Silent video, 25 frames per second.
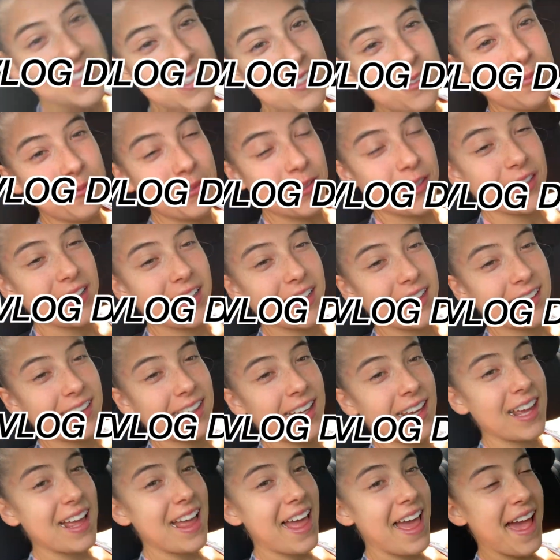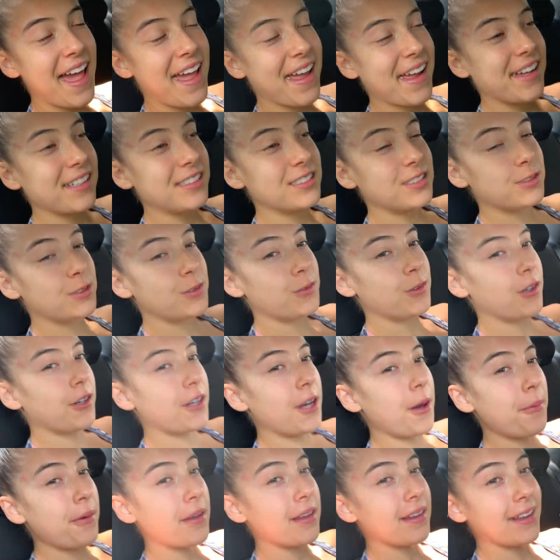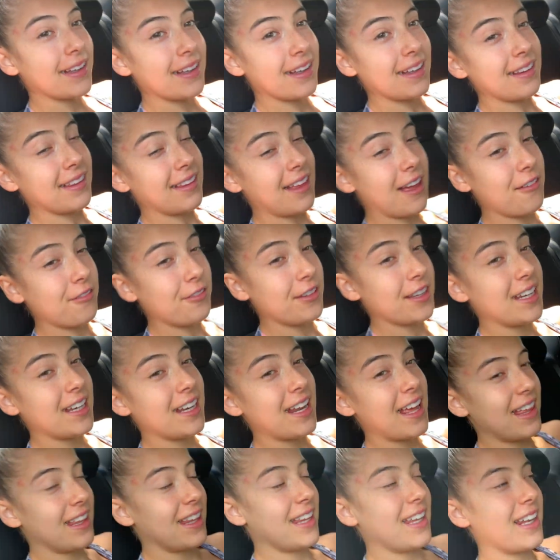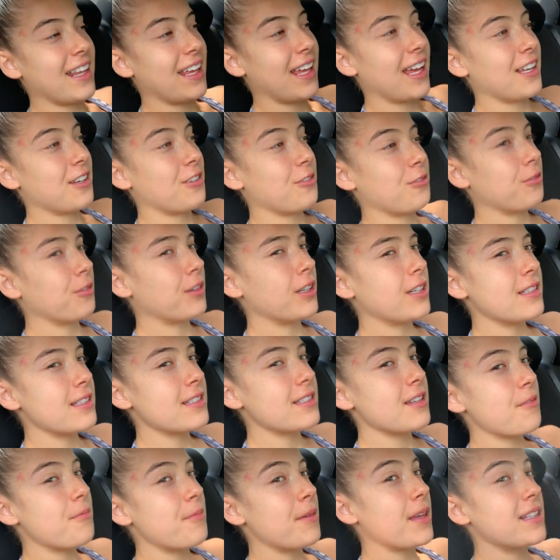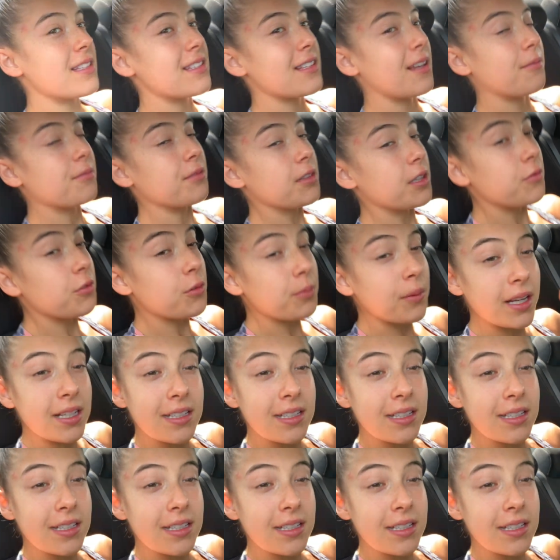the morning and we woke up at like 11 and then I had to resubmit something for my